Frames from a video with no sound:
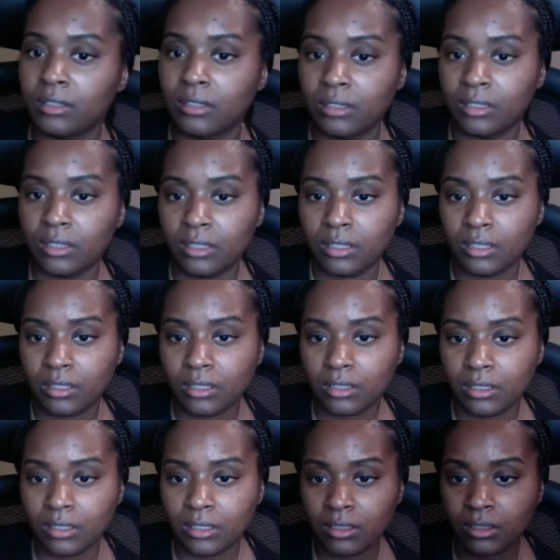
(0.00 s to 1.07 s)

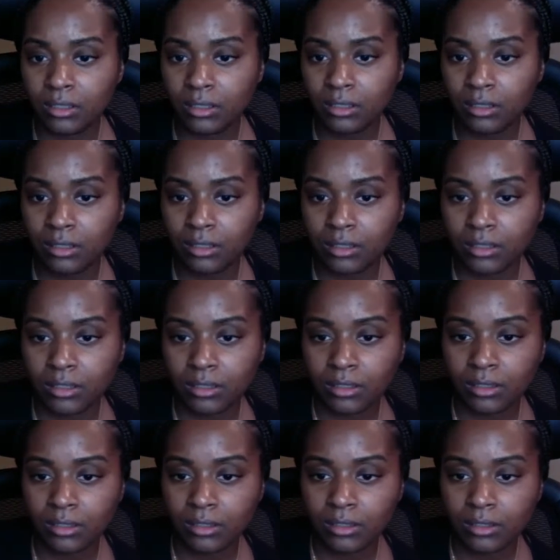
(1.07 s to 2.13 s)

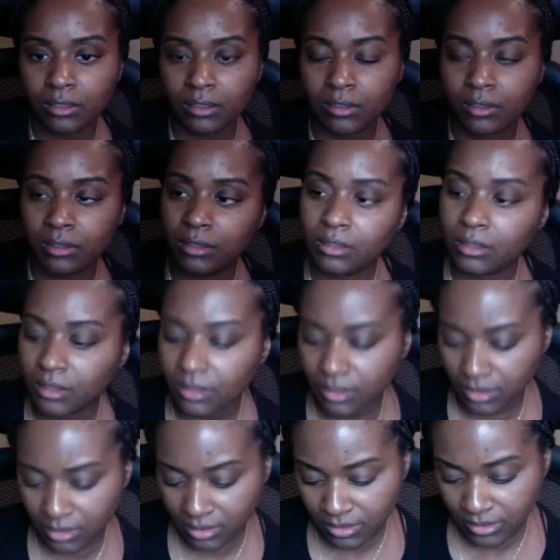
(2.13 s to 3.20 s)

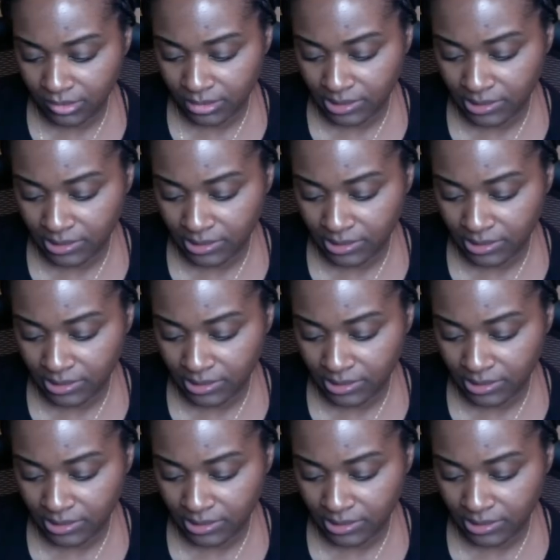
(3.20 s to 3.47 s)
(silence)